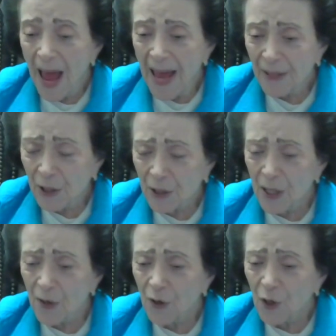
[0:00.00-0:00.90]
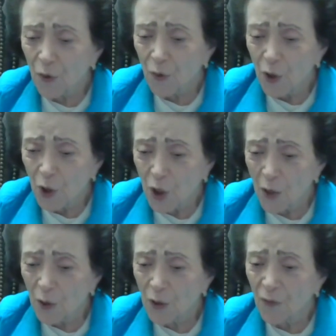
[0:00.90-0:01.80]
ancillary or
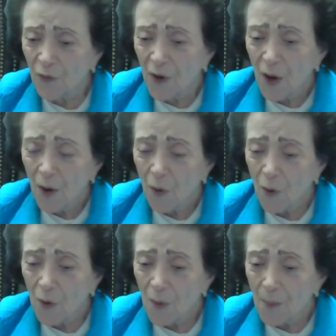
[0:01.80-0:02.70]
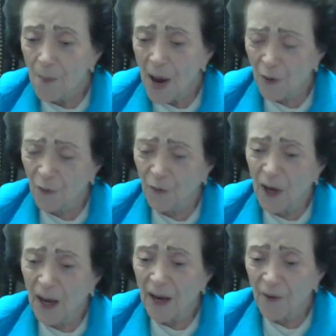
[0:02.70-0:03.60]
adjunctive or
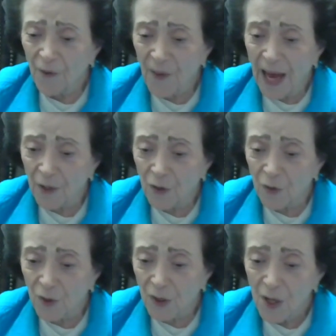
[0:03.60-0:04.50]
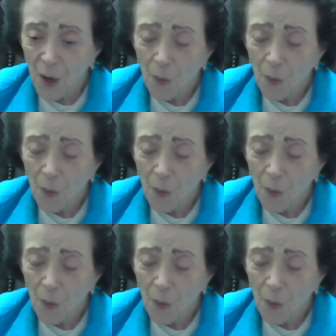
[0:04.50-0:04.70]
modifying factors.